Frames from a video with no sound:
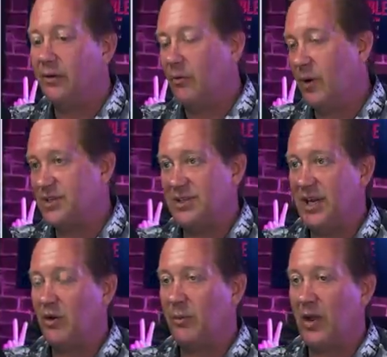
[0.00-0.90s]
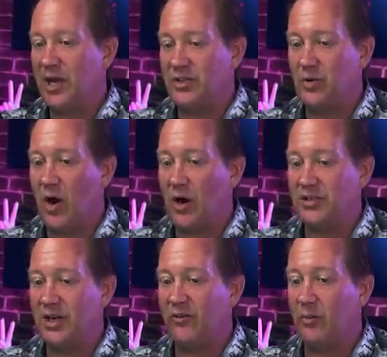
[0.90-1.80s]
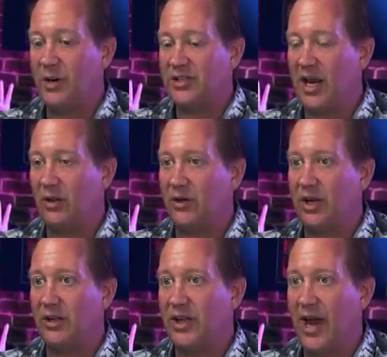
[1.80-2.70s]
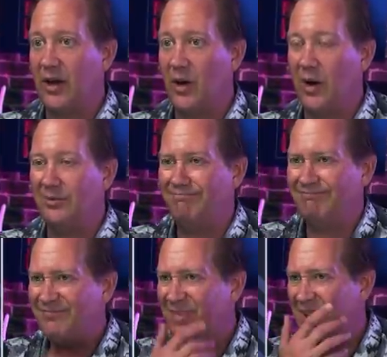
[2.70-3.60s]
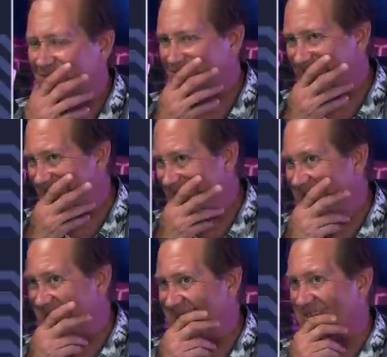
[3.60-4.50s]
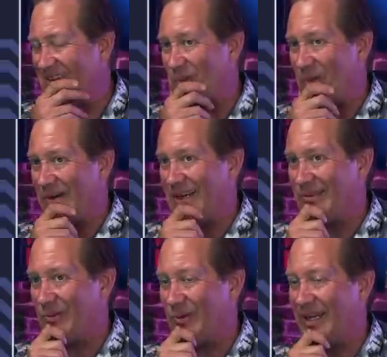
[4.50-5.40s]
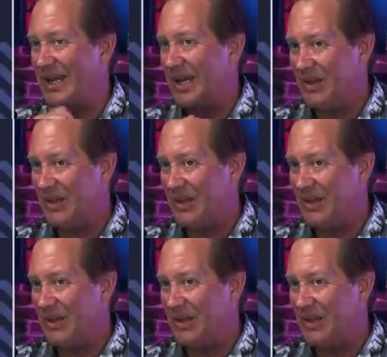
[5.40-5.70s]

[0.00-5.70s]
which decriminalized drugs, and everybody's kind of looking at that going, you know, it didn't really work out the way.